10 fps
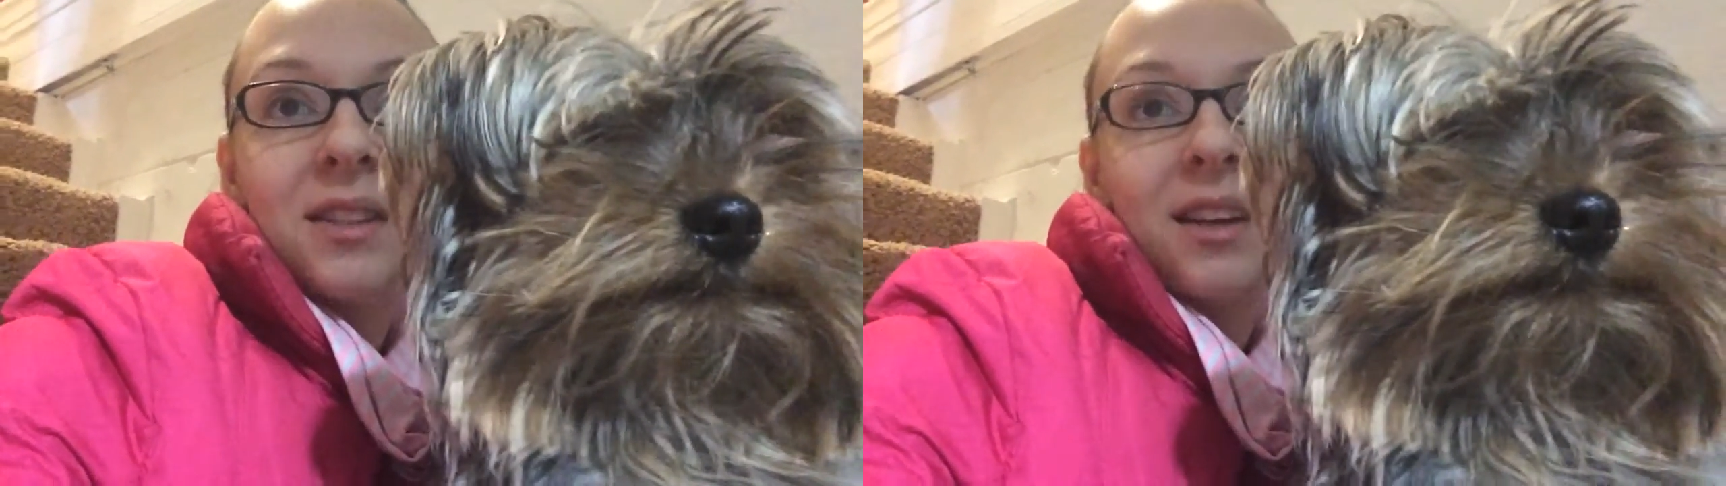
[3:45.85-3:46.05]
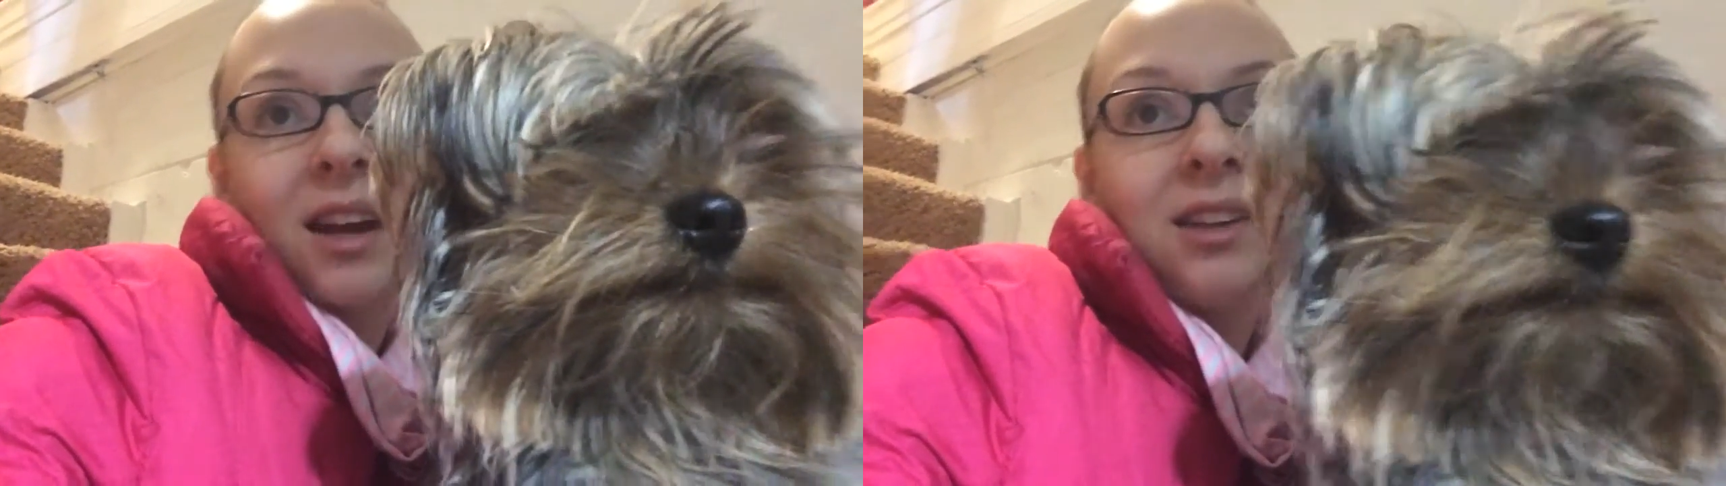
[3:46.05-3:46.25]

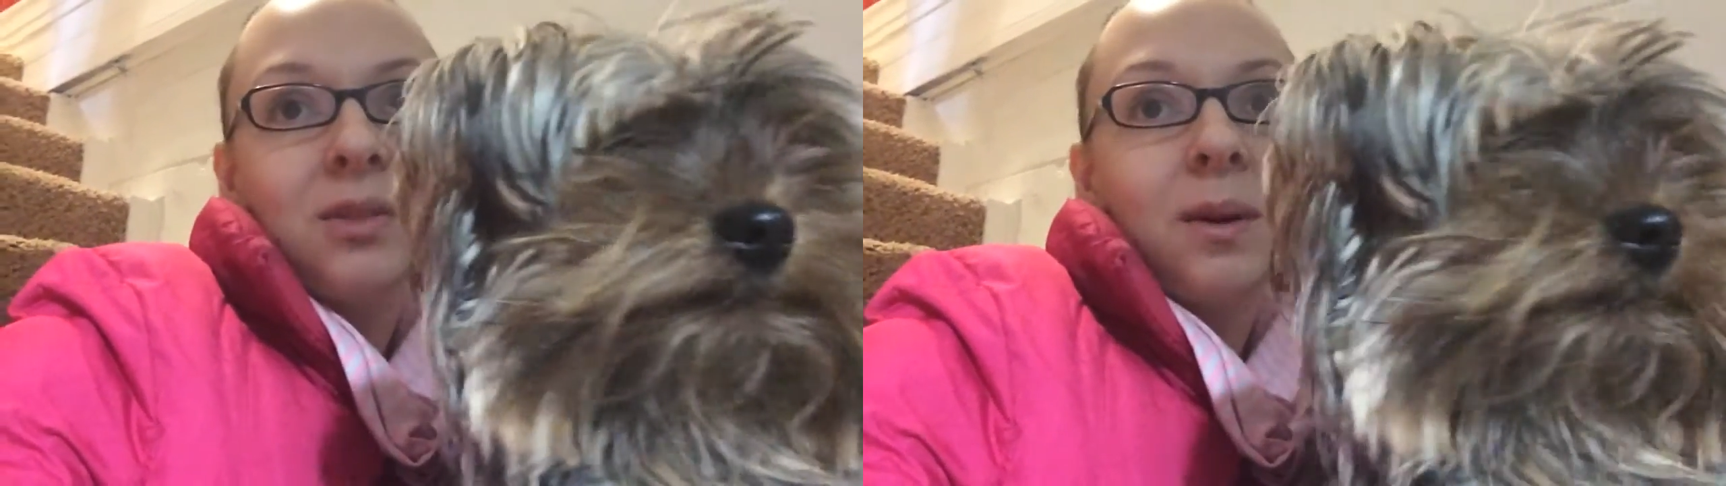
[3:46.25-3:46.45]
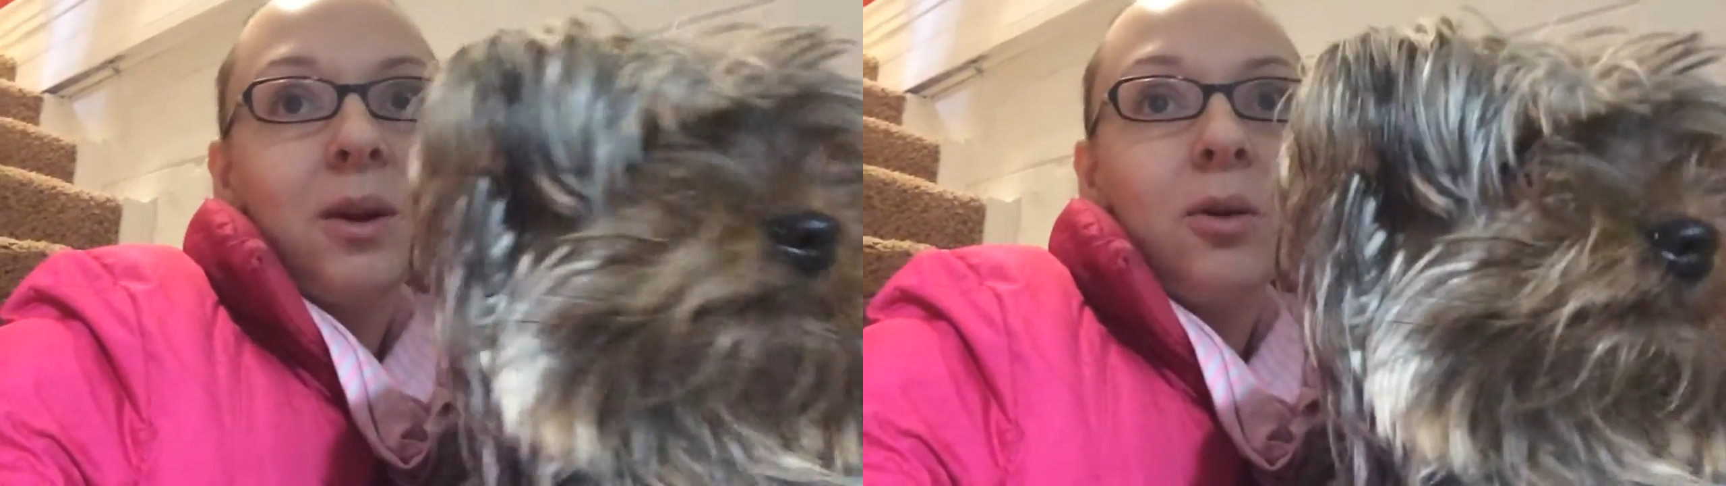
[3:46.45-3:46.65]
and I
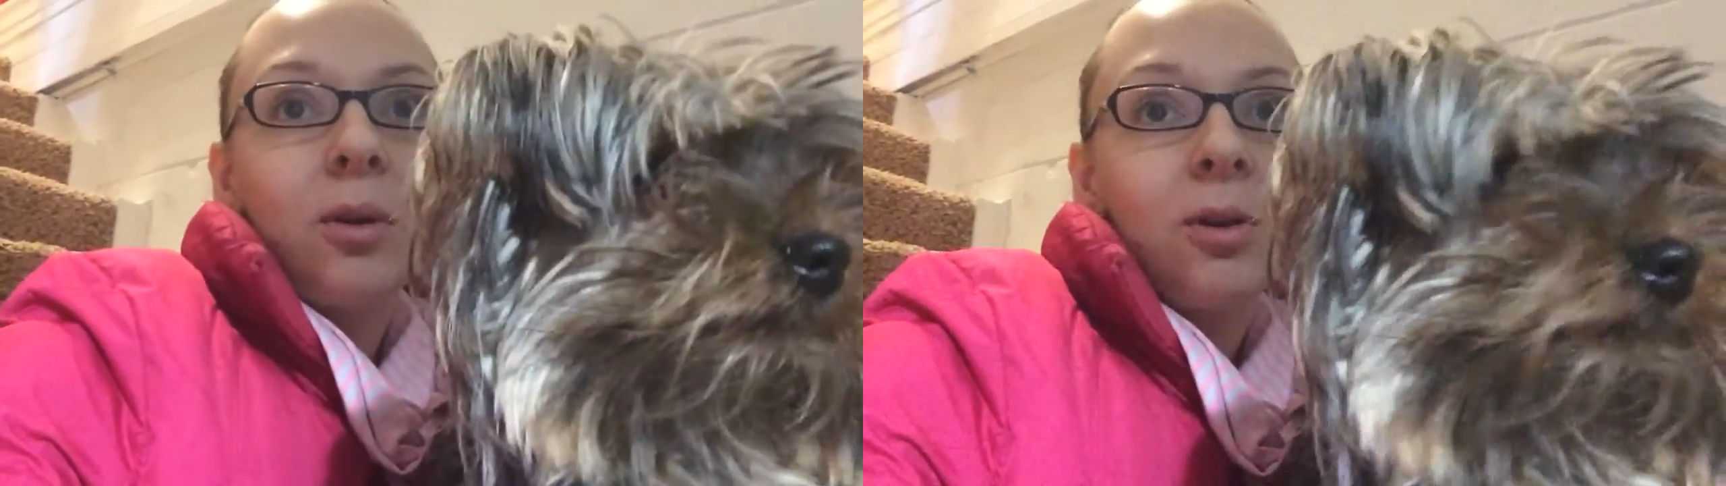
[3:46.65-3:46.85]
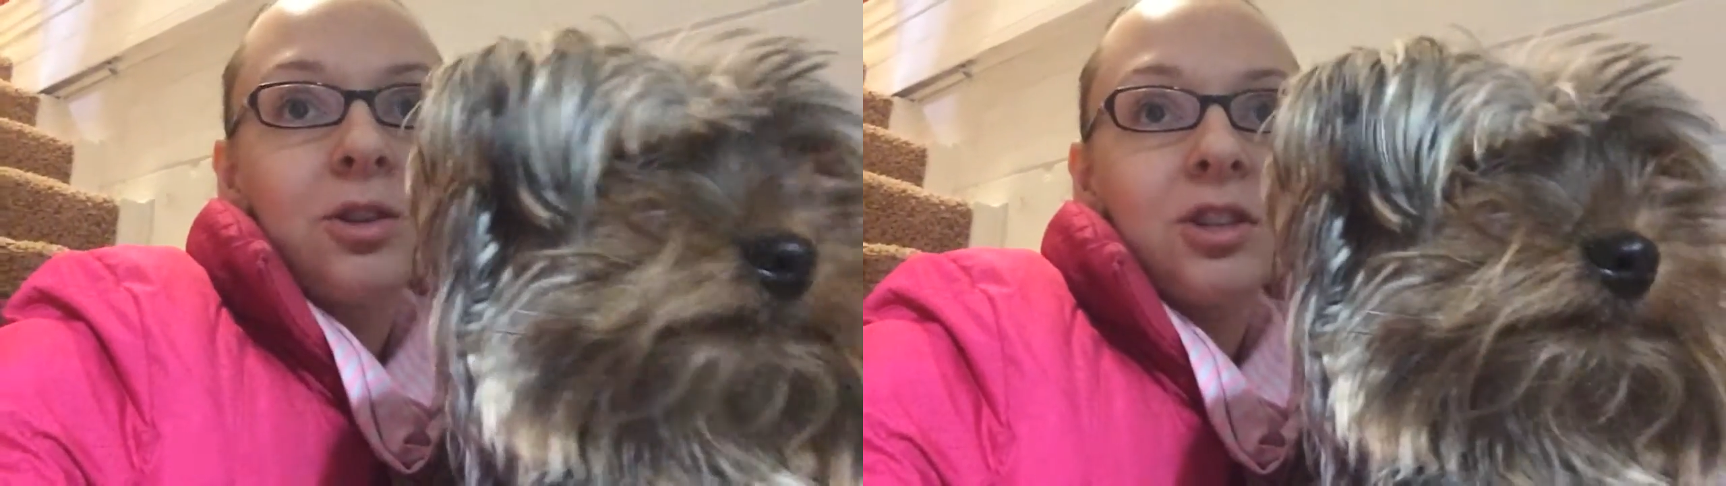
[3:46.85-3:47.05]
just want to go
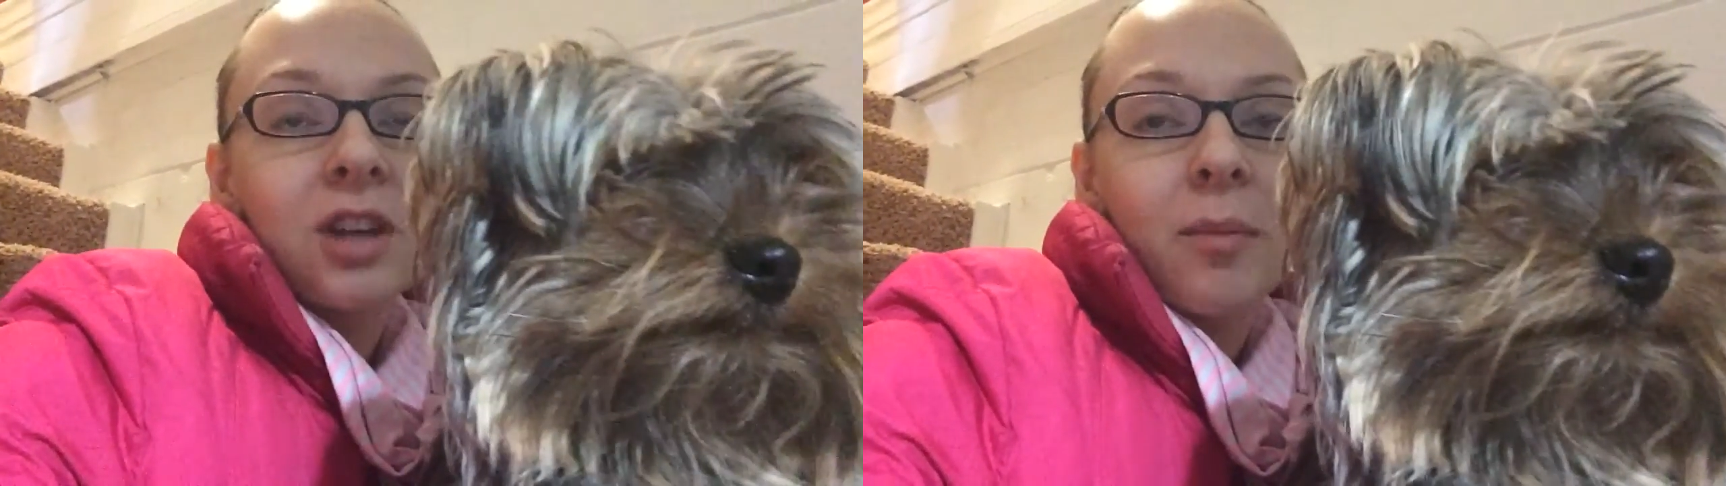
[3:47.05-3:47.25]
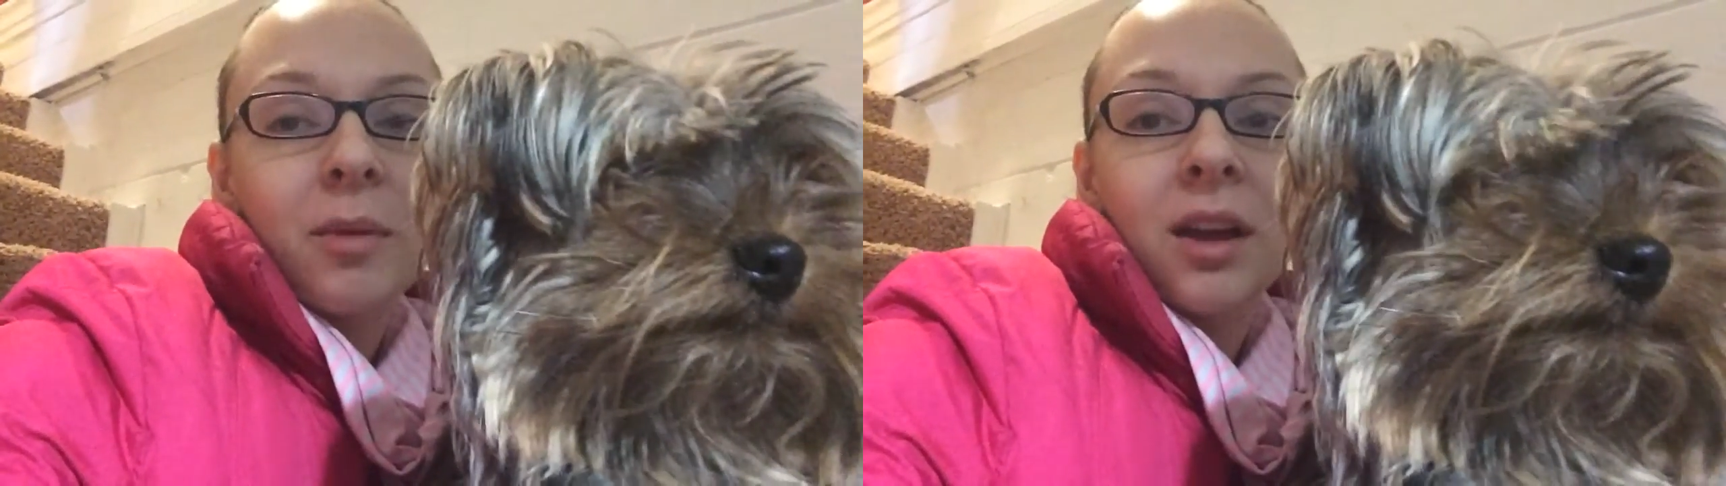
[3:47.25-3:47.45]
grocery
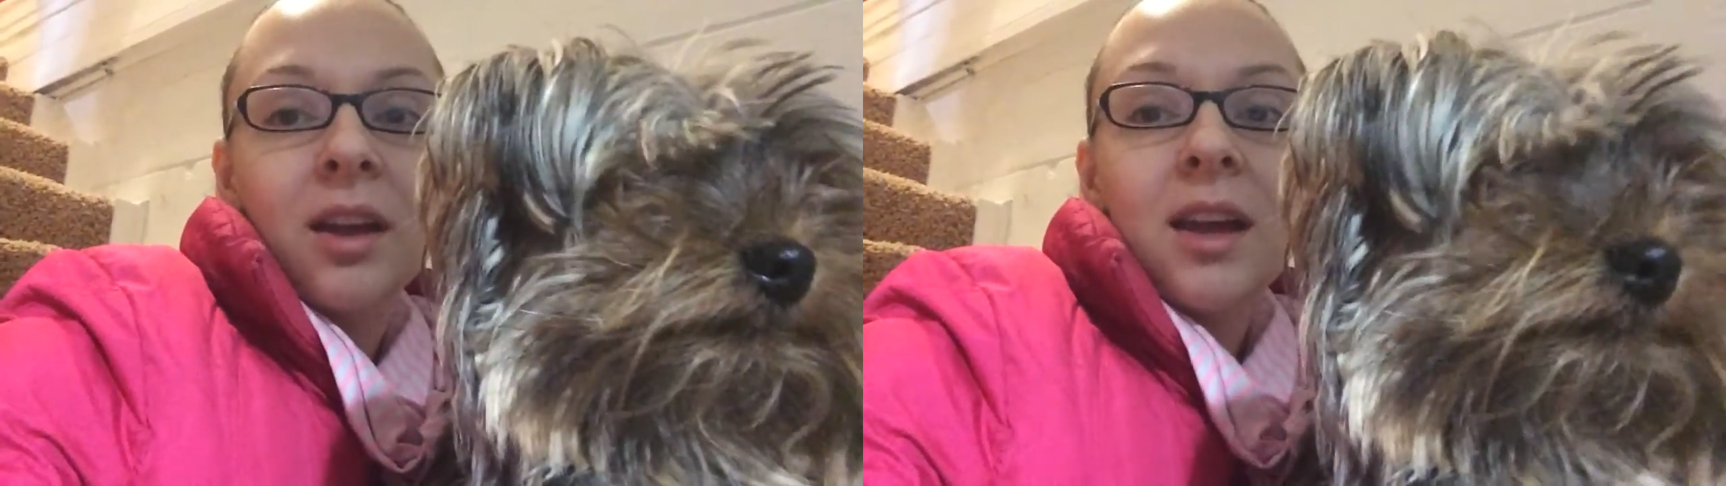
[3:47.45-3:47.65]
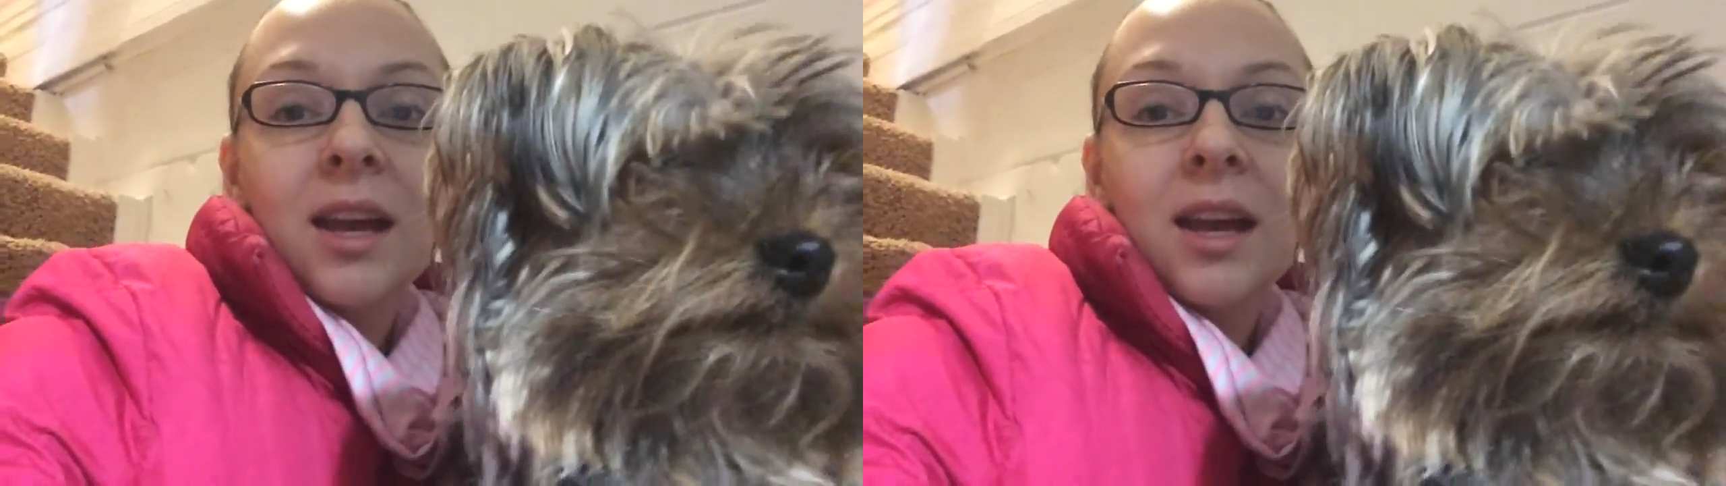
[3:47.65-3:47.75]
shopping,